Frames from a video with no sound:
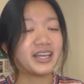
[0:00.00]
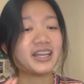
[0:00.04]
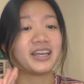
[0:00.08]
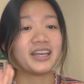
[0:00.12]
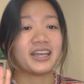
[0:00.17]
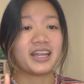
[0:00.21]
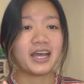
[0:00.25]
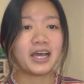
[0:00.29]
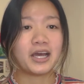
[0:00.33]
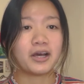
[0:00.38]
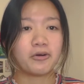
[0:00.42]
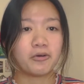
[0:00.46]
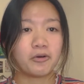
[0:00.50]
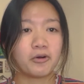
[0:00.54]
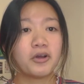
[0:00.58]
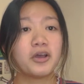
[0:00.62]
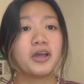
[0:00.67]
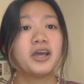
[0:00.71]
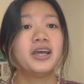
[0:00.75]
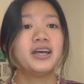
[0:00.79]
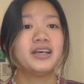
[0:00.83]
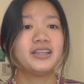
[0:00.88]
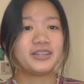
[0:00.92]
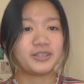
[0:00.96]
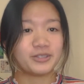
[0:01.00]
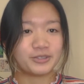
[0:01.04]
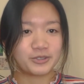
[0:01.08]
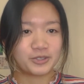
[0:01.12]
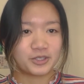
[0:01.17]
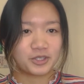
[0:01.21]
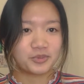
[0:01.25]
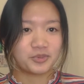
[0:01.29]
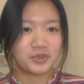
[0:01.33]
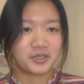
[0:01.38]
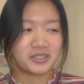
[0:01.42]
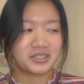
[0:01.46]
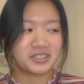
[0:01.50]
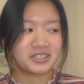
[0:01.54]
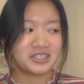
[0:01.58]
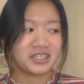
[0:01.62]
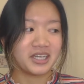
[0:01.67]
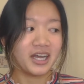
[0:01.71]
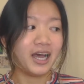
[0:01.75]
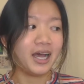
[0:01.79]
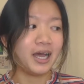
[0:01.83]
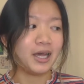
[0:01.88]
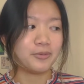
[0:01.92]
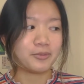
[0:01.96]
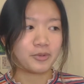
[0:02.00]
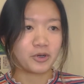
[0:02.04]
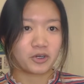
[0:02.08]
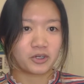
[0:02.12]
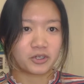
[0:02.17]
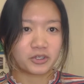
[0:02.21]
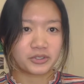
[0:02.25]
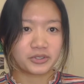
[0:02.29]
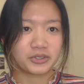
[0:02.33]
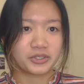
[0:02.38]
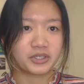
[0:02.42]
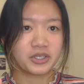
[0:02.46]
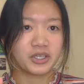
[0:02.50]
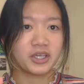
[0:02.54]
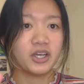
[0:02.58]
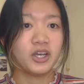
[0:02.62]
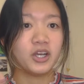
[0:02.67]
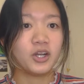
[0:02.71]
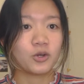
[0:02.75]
Now, these are the books I'm currently